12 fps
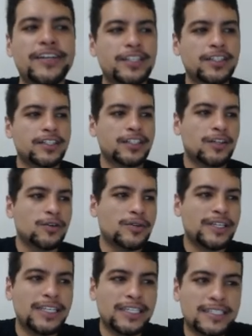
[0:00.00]
good.
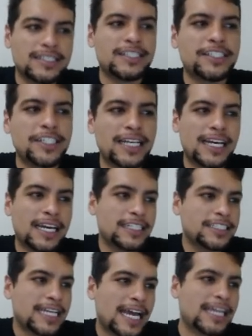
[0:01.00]
Luiz, ja
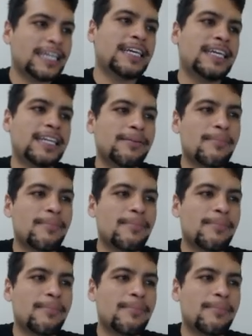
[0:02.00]
Jaine,